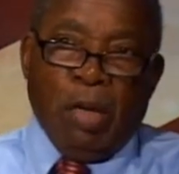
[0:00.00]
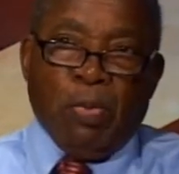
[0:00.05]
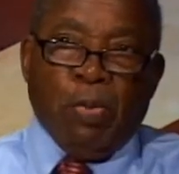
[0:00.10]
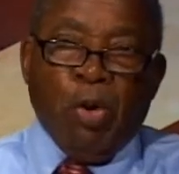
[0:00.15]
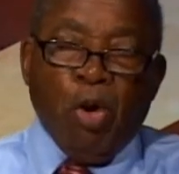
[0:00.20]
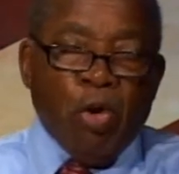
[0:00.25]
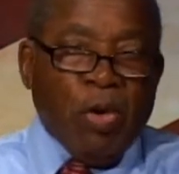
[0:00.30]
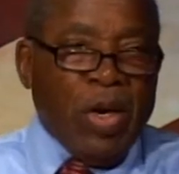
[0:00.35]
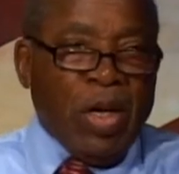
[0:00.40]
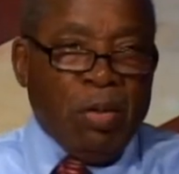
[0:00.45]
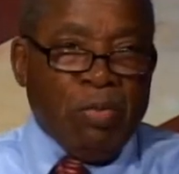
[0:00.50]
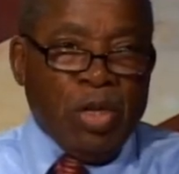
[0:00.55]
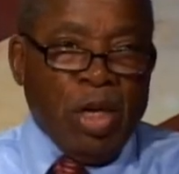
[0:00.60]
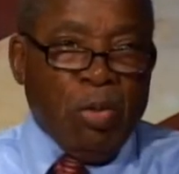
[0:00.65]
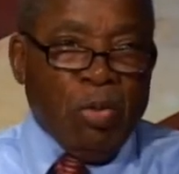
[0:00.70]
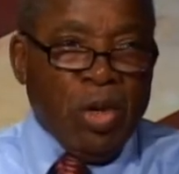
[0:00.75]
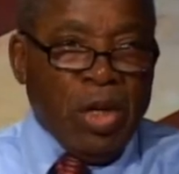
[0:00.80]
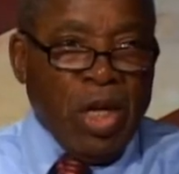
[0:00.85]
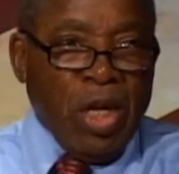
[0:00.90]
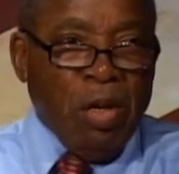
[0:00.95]
Program
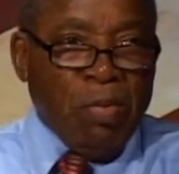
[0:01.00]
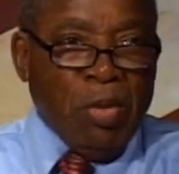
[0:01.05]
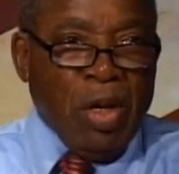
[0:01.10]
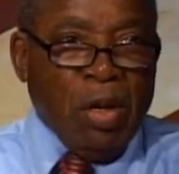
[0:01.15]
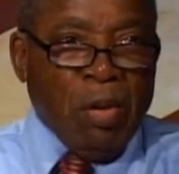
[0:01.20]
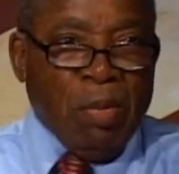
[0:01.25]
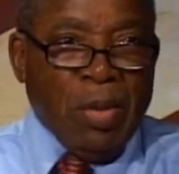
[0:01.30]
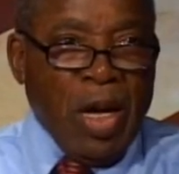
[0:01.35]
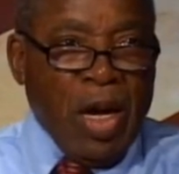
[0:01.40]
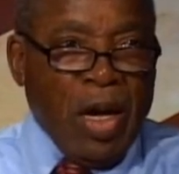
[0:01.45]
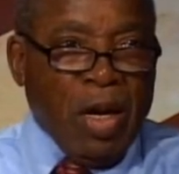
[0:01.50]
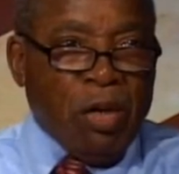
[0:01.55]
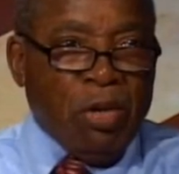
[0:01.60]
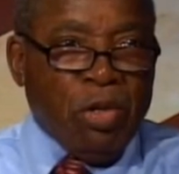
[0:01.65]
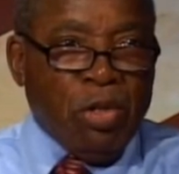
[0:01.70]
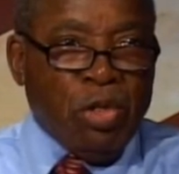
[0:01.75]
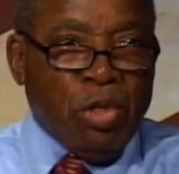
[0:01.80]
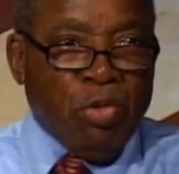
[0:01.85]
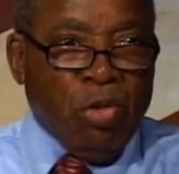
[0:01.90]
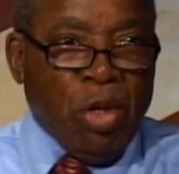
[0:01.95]
that would keep them out of
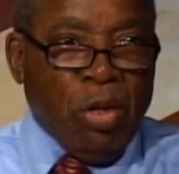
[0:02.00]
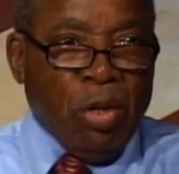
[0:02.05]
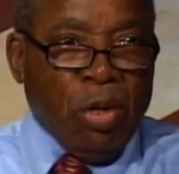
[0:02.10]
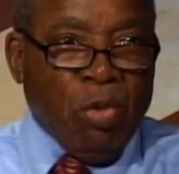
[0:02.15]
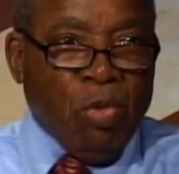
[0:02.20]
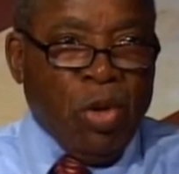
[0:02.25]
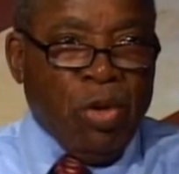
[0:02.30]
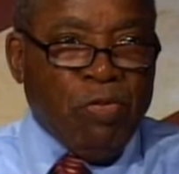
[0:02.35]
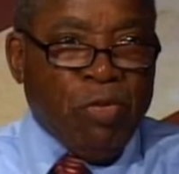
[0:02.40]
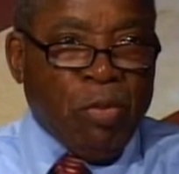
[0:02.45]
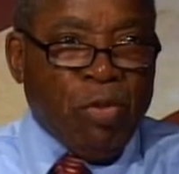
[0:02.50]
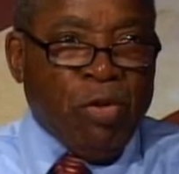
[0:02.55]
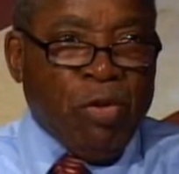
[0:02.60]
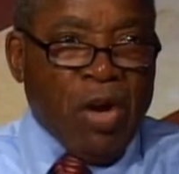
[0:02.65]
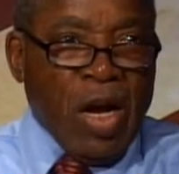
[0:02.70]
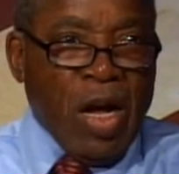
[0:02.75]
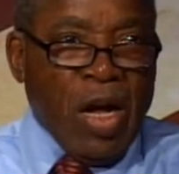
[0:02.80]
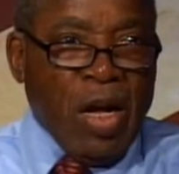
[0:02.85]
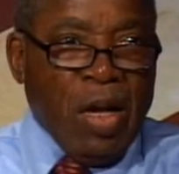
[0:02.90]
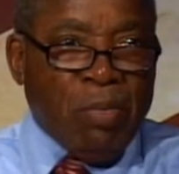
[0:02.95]
the street, away from
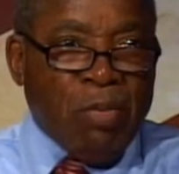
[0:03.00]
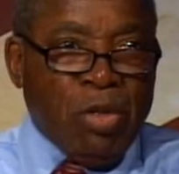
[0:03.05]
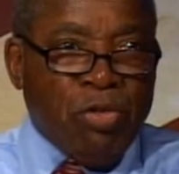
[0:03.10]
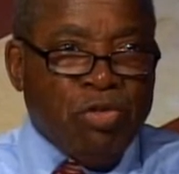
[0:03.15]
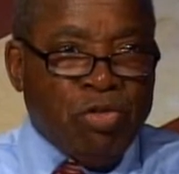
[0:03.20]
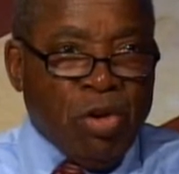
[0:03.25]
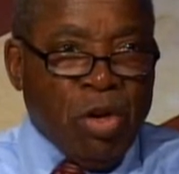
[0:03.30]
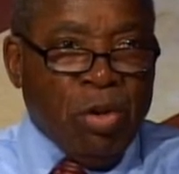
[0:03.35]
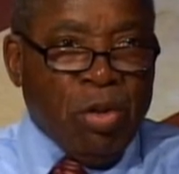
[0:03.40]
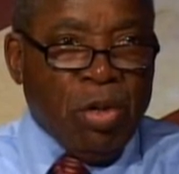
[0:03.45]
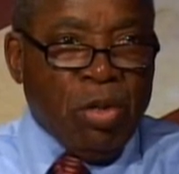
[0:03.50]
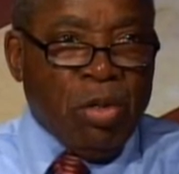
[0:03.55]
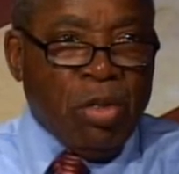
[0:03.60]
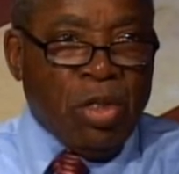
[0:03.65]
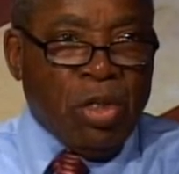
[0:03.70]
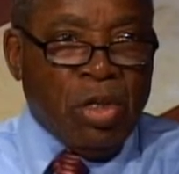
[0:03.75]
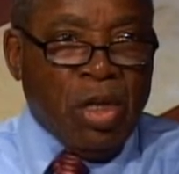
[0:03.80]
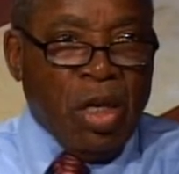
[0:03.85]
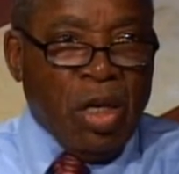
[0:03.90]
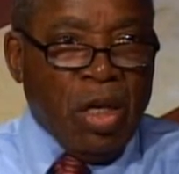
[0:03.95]
crime and
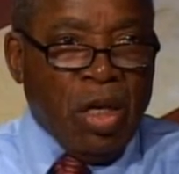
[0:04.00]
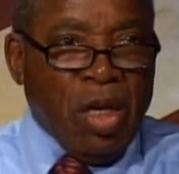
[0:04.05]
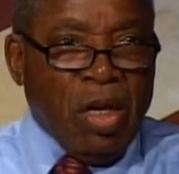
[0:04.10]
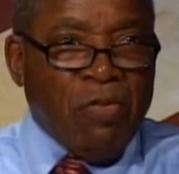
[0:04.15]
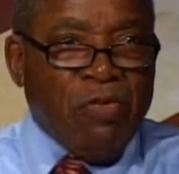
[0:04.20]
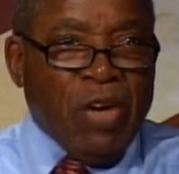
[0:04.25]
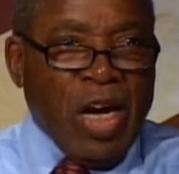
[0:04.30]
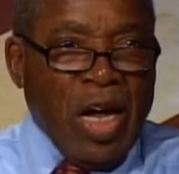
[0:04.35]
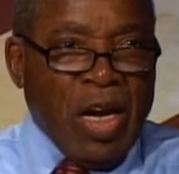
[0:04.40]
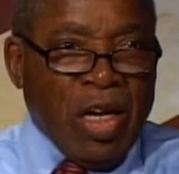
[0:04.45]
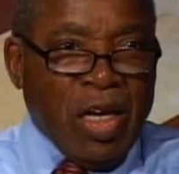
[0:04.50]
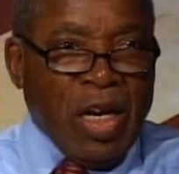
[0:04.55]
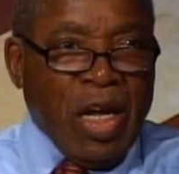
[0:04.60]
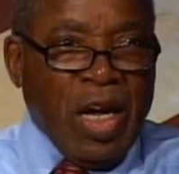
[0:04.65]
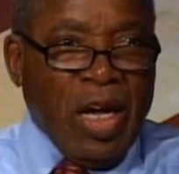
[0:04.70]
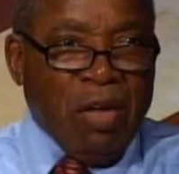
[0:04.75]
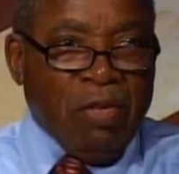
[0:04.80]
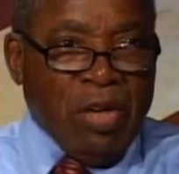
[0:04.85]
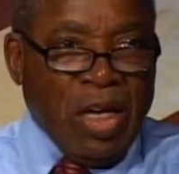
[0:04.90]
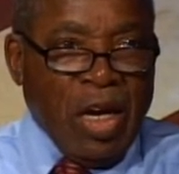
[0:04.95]
drugs and violent
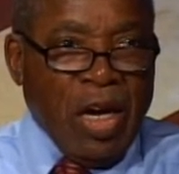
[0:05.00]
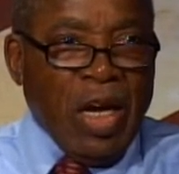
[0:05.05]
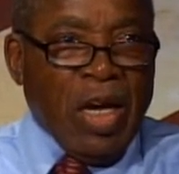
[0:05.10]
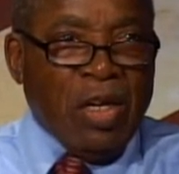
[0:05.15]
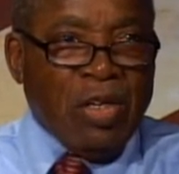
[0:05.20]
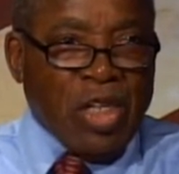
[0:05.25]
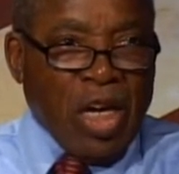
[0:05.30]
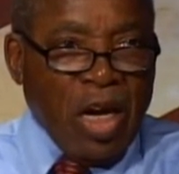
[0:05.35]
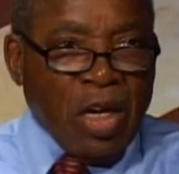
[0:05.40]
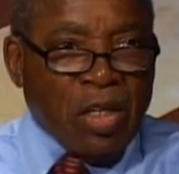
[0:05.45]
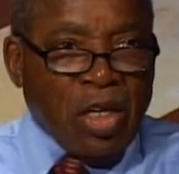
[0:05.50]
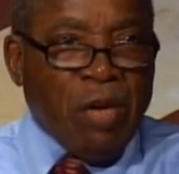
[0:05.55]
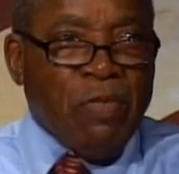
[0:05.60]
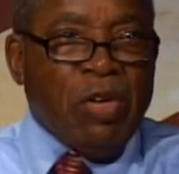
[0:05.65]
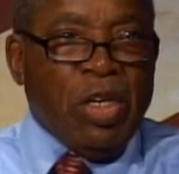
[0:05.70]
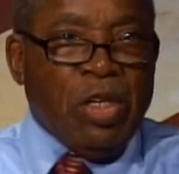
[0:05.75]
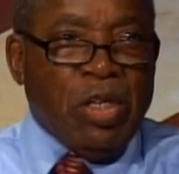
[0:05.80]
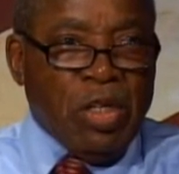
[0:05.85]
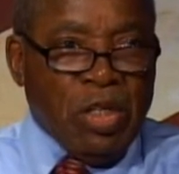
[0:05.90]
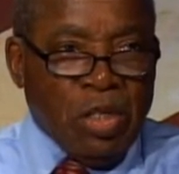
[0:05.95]
and gangs
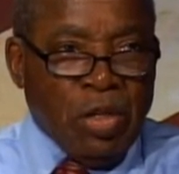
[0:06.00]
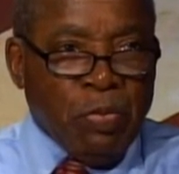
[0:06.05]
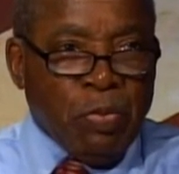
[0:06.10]
activities.